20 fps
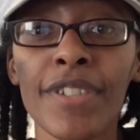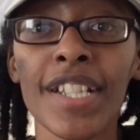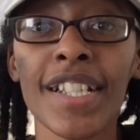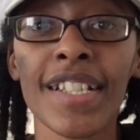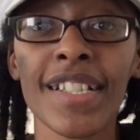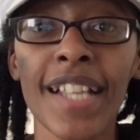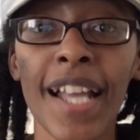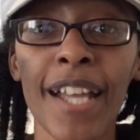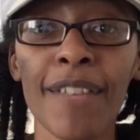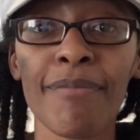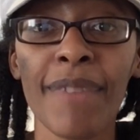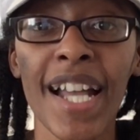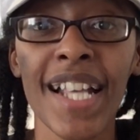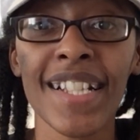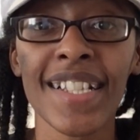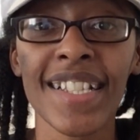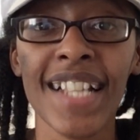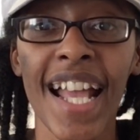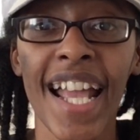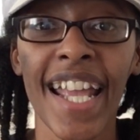the
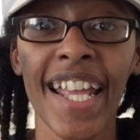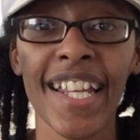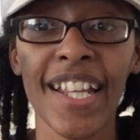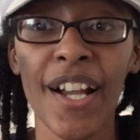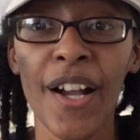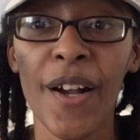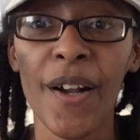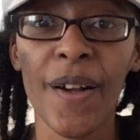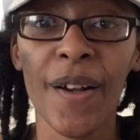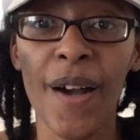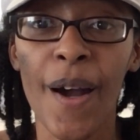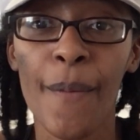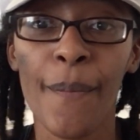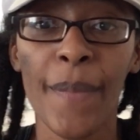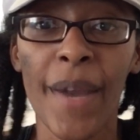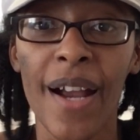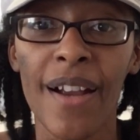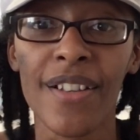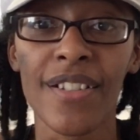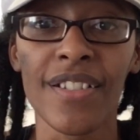side-by-side
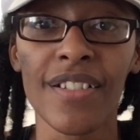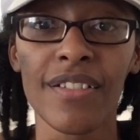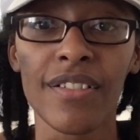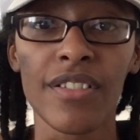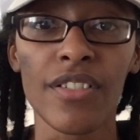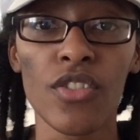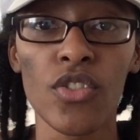comparison.